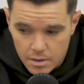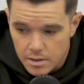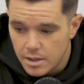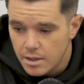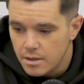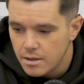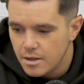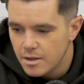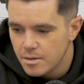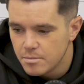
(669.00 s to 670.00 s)
Yeah,
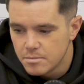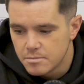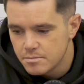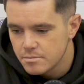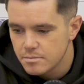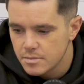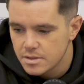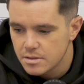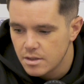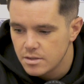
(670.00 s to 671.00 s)

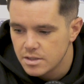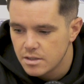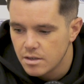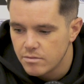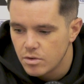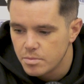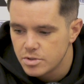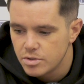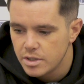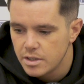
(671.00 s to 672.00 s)
like you said, another
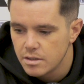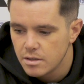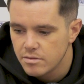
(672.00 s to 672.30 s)
opportunity.